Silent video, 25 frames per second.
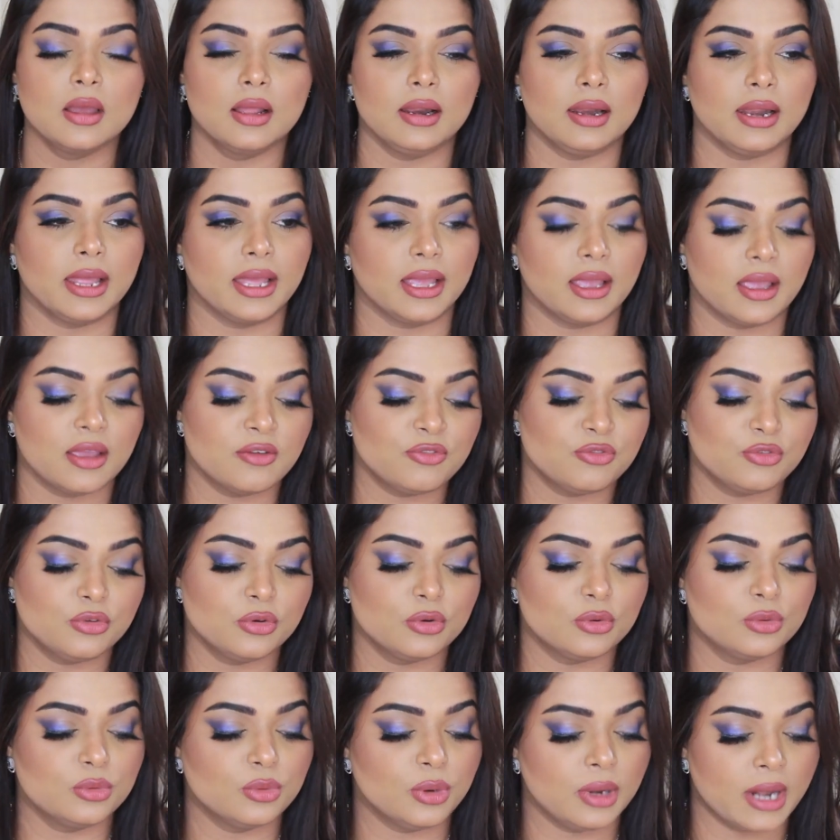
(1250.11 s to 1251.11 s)
Like if
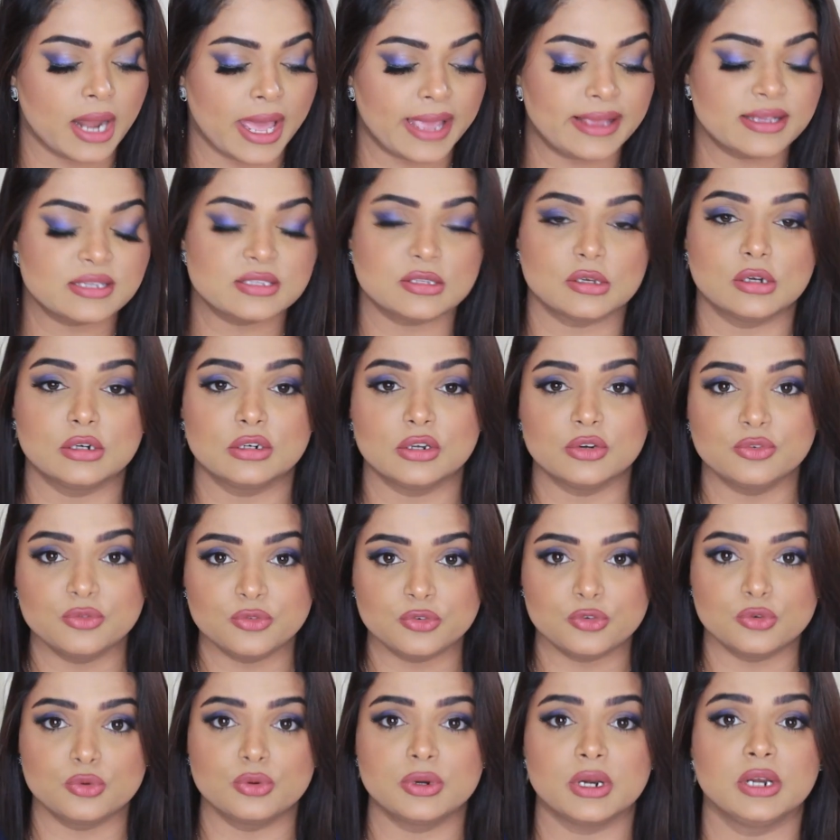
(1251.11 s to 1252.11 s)
you like certain
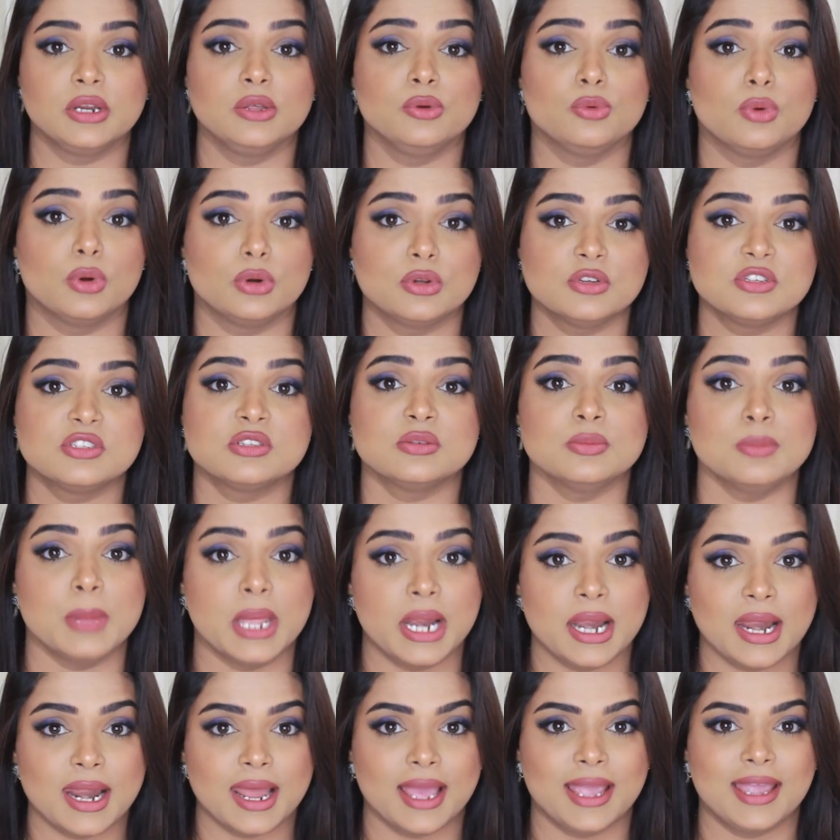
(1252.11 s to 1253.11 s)
fruit and you want to
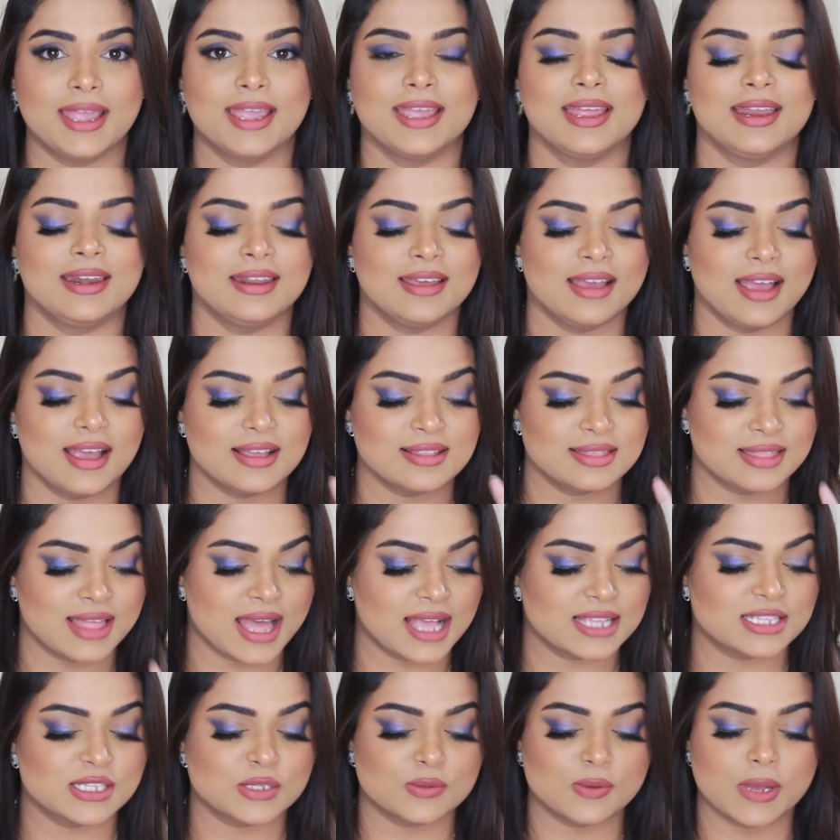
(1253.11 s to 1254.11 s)
smell like it,
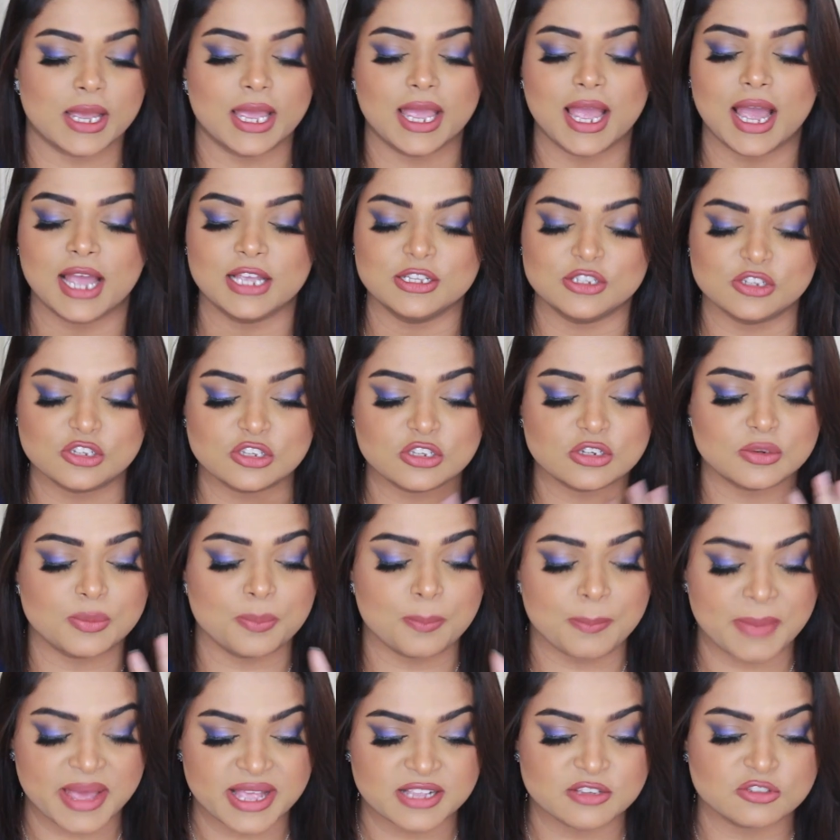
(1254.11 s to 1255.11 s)
that's why I just
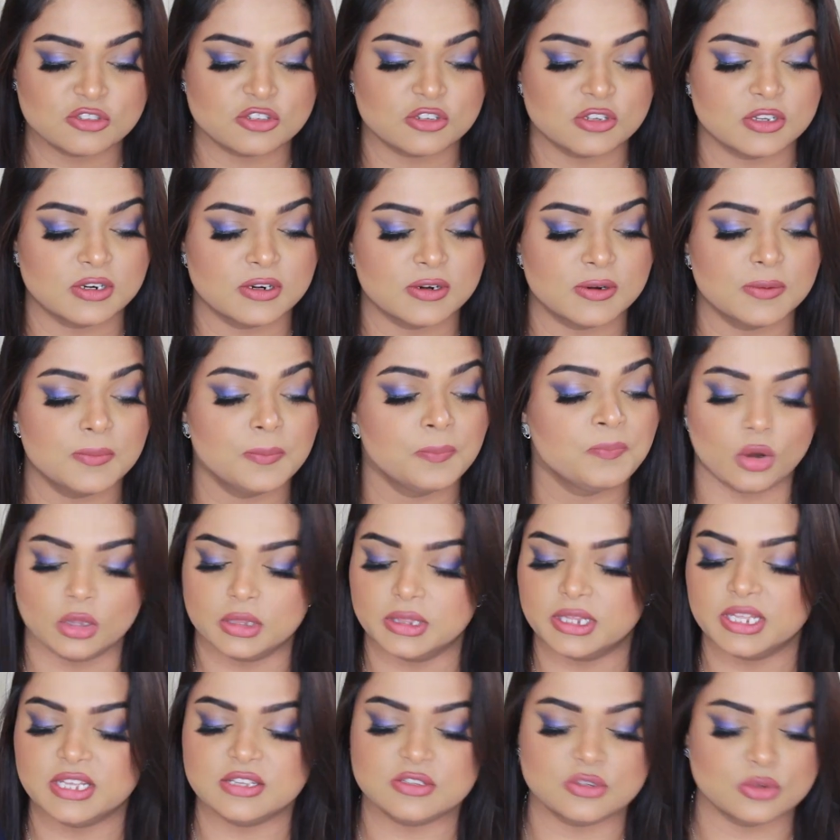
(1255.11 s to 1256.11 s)
mention all
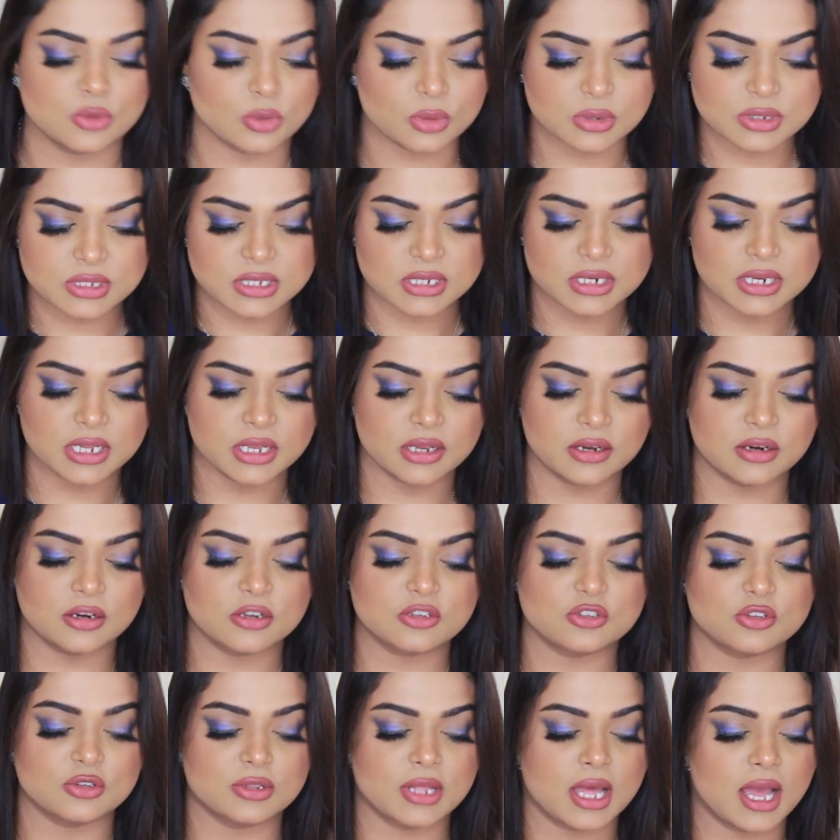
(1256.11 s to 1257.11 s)
these notes in here,
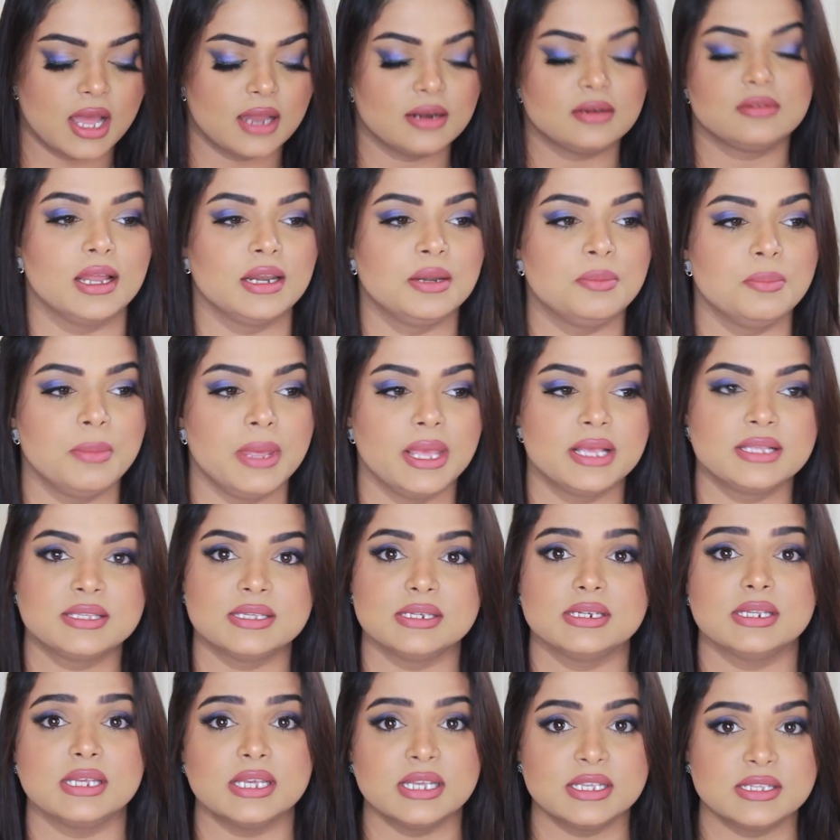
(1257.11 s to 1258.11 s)
so that it makes
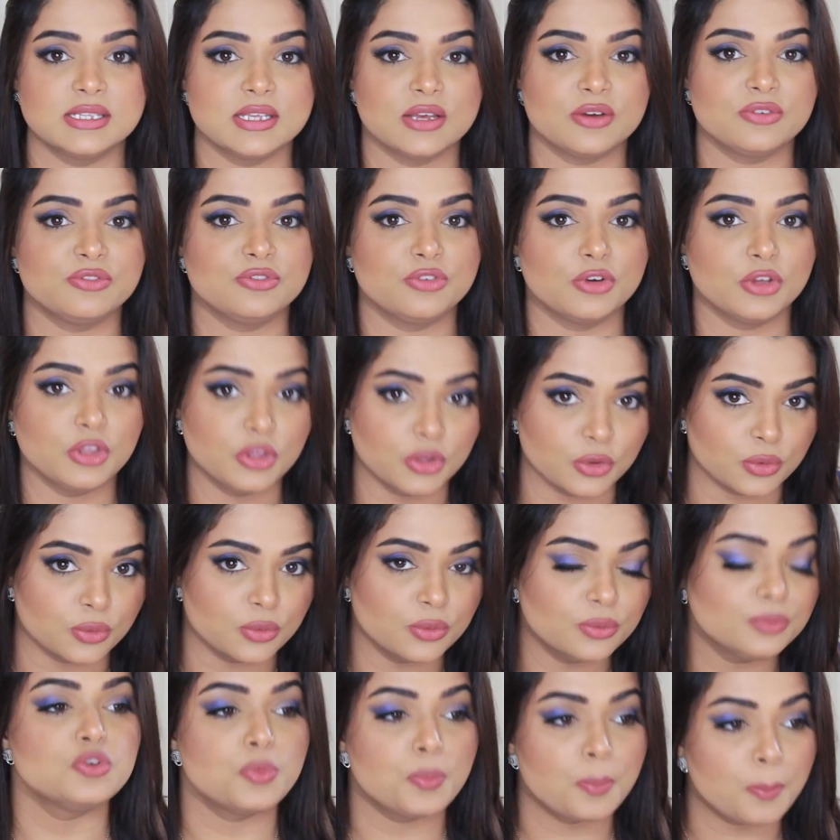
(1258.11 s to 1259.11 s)
it easier for
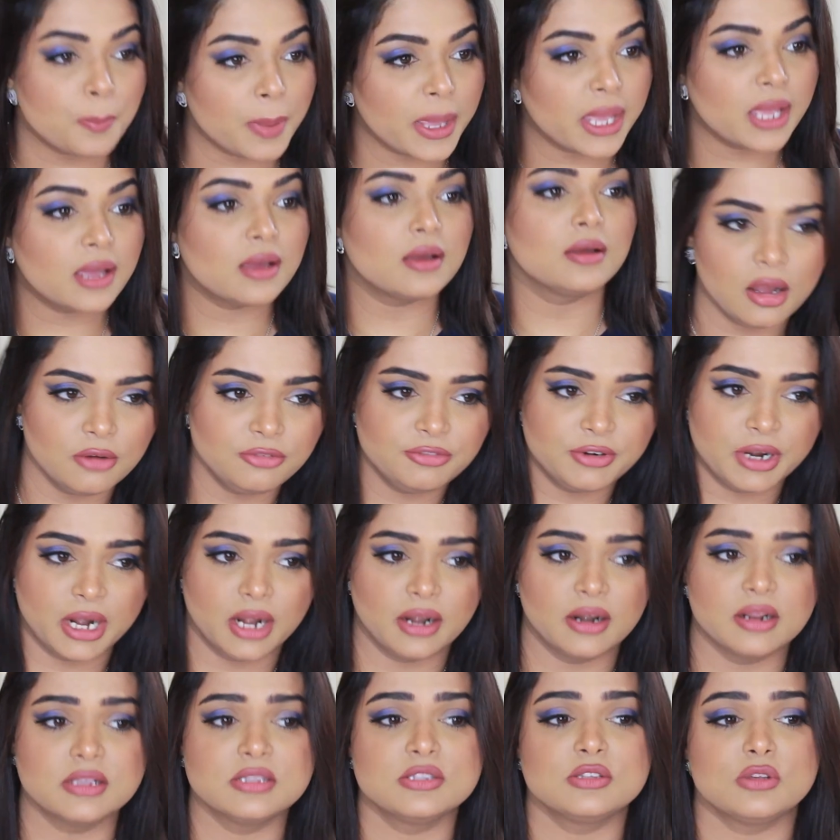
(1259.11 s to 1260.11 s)
you to pick a
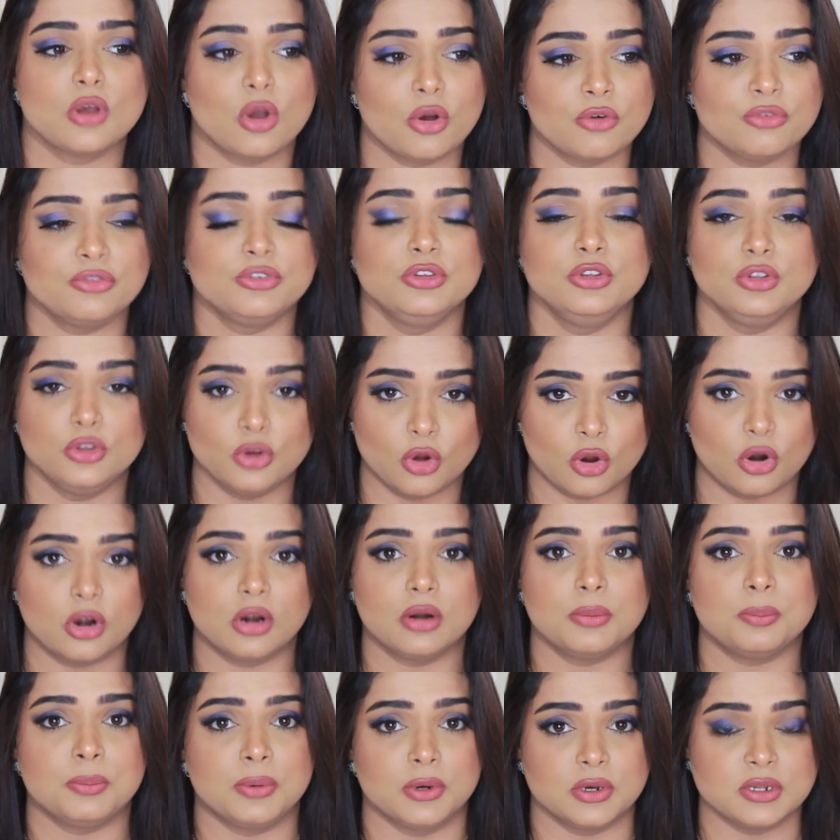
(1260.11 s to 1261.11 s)
fragrance of
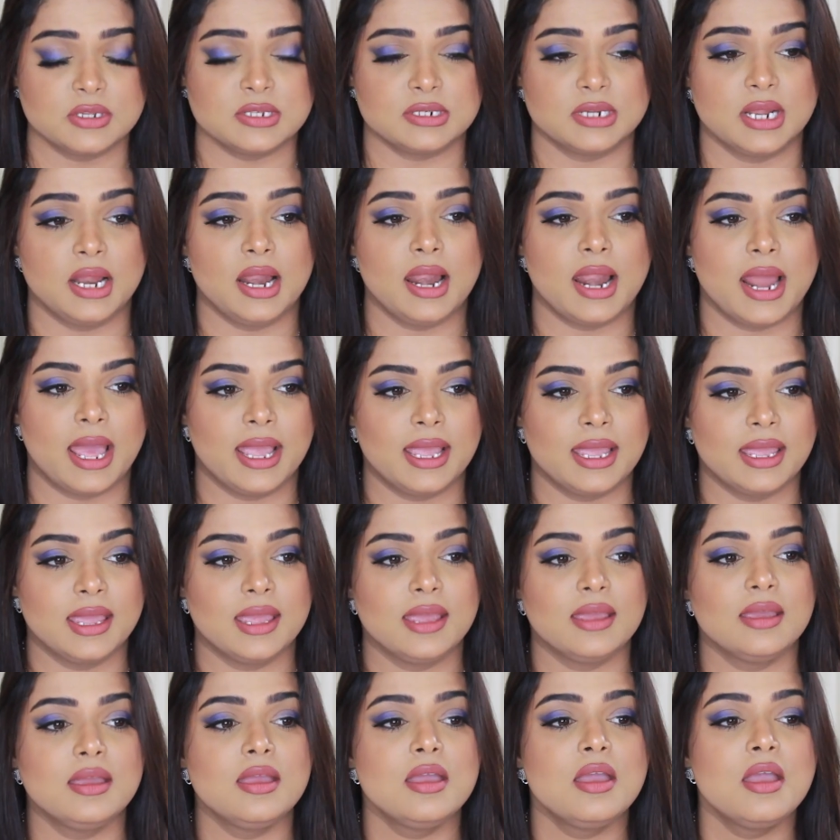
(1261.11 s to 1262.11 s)
your personal
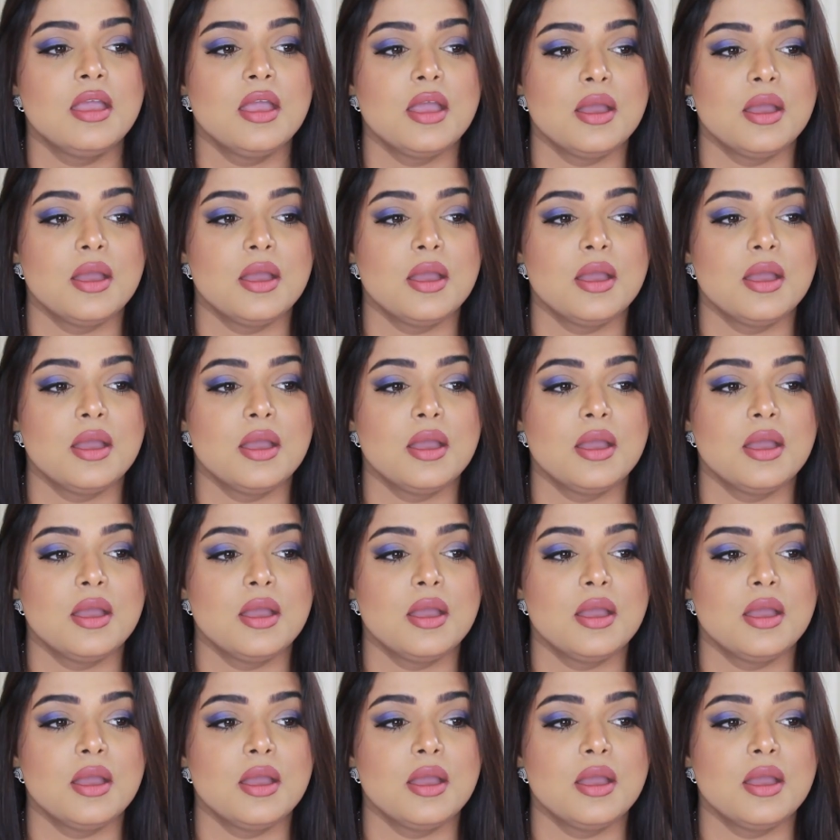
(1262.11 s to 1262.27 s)
liking.